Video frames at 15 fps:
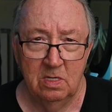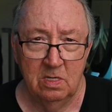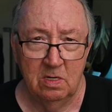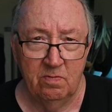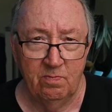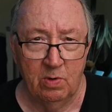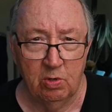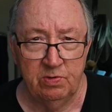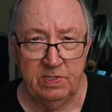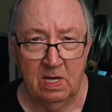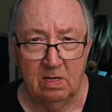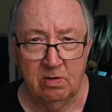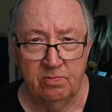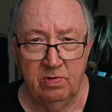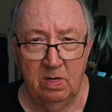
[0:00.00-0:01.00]
of
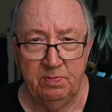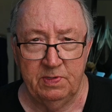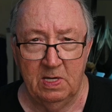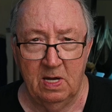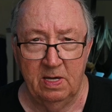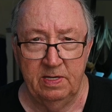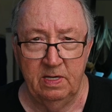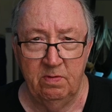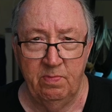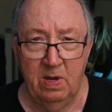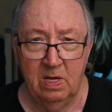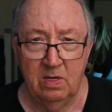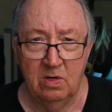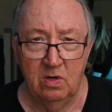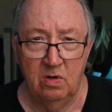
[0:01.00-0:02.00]
motorcycle trips that I did
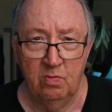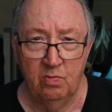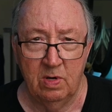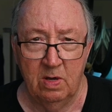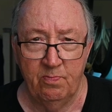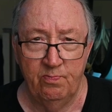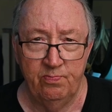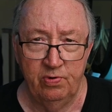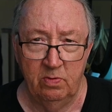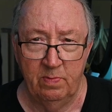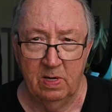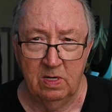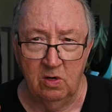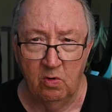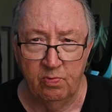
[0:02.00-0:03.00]
back home where I put
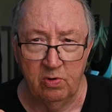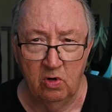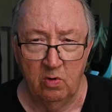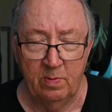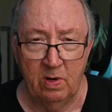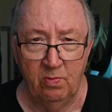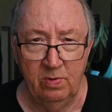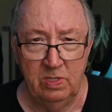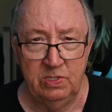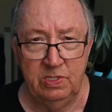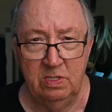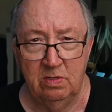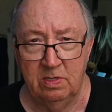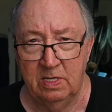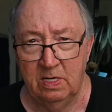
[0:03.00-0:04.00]
my GoPro on my
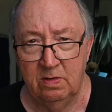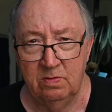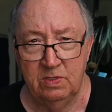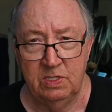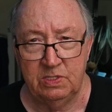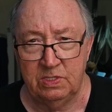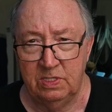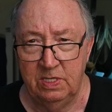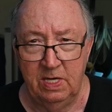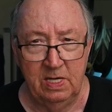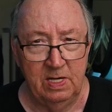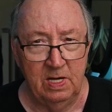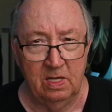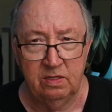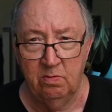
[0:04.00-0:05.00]
windshield and just
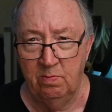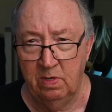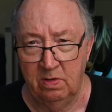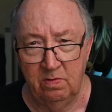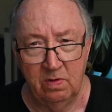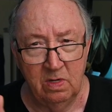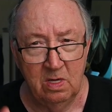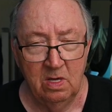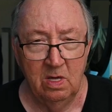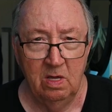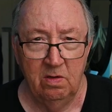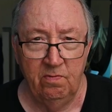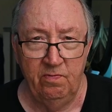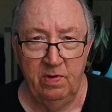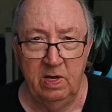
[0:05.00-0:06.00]
did nothing but
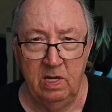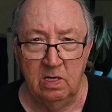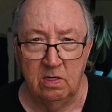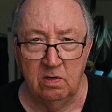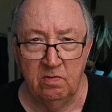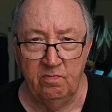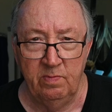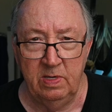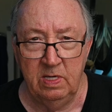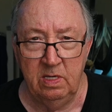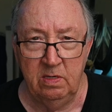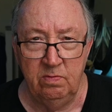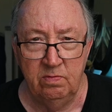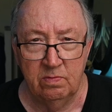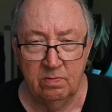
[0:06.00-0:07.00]
video of
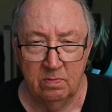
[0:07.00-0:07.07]
me